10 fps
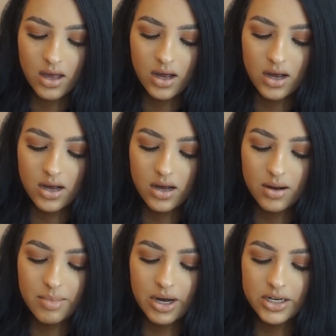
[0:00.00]

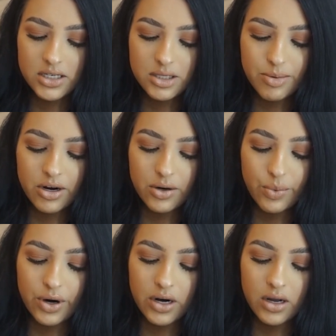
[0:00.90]
How does this product
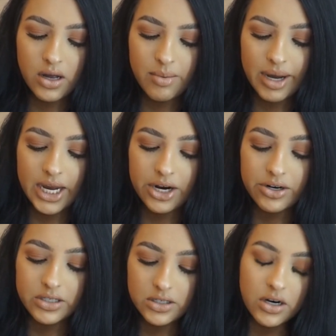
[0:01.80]
work? My hair
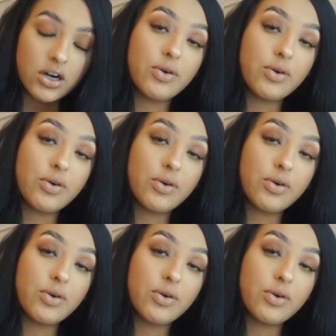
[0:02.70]
is dark